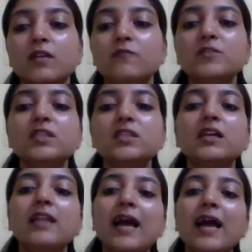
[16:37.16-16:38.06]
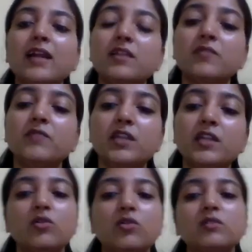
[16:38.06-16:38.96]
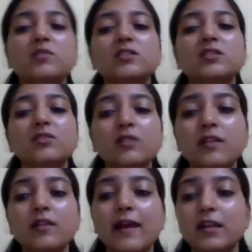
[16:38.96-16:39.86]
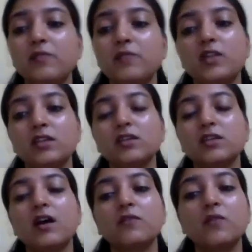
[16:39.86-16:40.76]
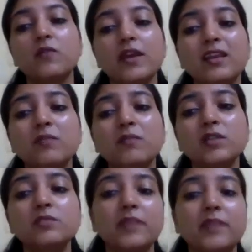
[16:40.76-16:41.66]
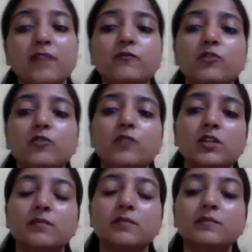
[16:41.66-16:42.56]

physical activity or the muscular activities are very much painful for them,